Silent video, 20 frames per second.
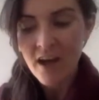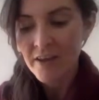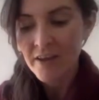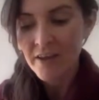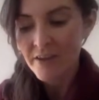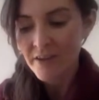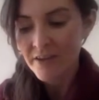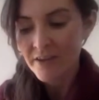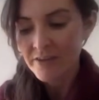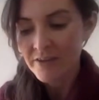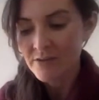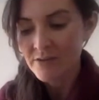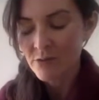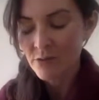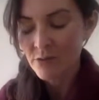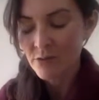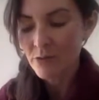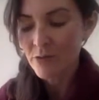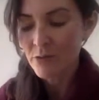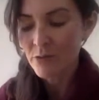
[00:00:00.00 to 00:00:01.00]
others
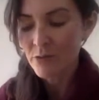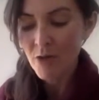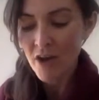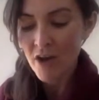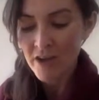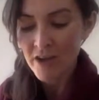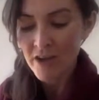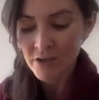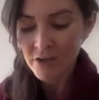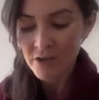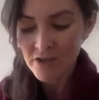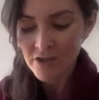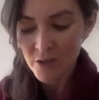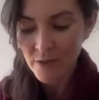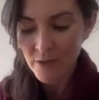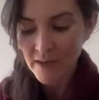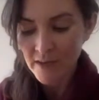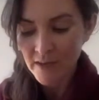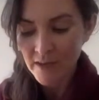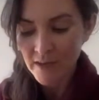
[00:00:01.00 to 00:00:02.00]
or the work you're
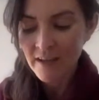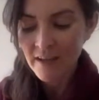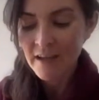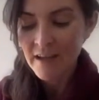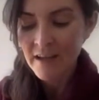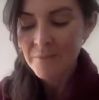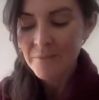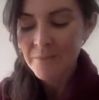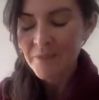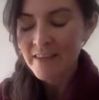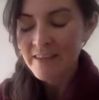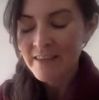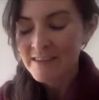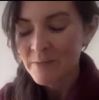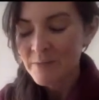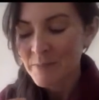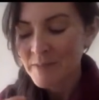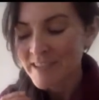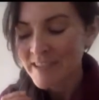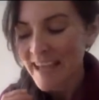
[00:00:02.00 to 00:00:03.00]
doing.
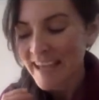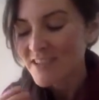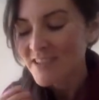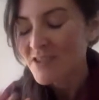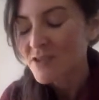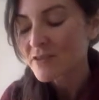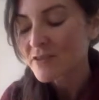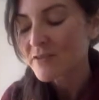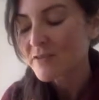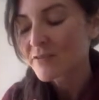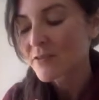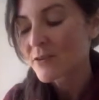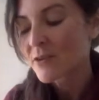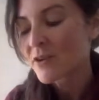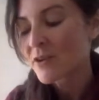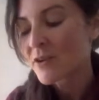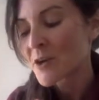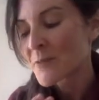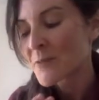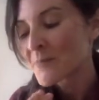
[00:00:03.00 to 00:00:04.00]
There's a potential
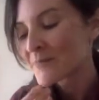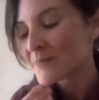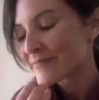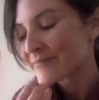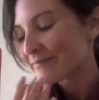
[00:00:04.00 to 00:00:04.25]
for